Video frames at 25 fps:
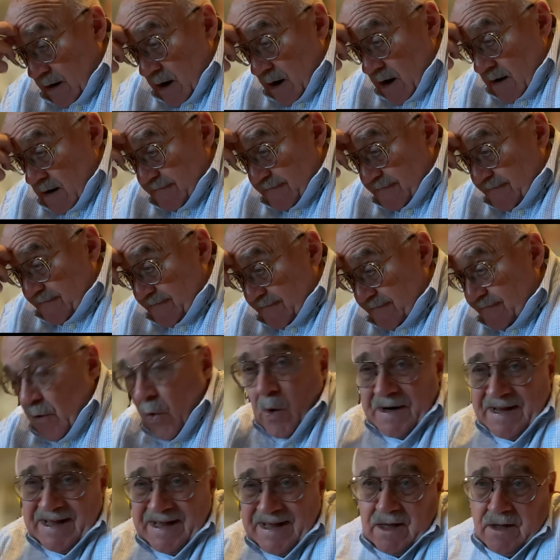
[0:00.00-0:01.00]
our
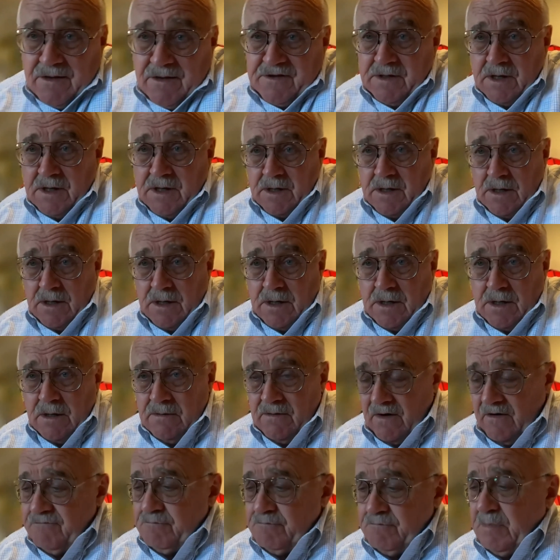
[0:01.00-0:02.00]
40th year
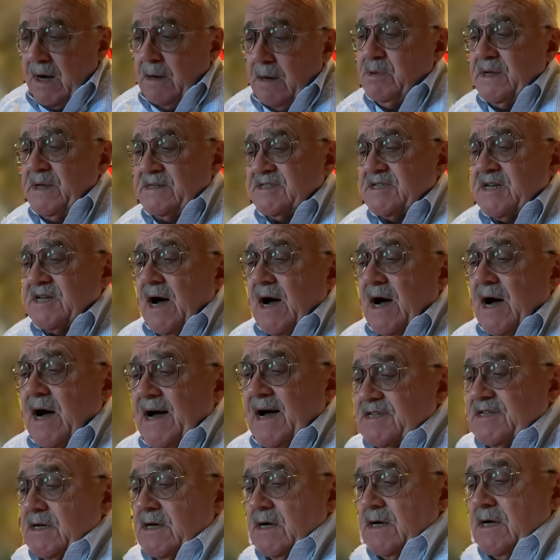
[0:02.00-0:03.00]
of
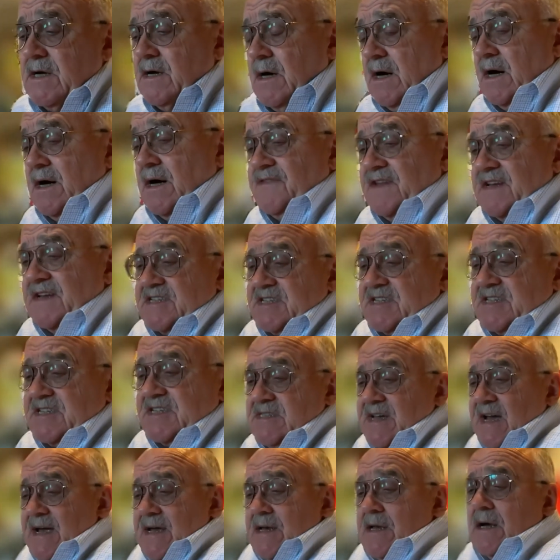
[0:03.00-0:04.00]
publicizing this
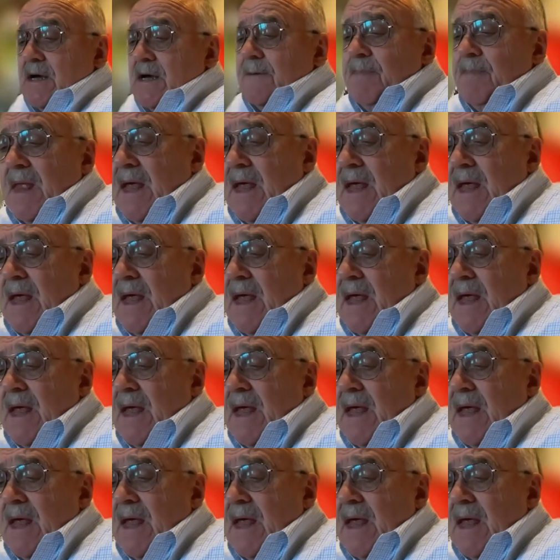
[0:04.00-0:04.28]
data,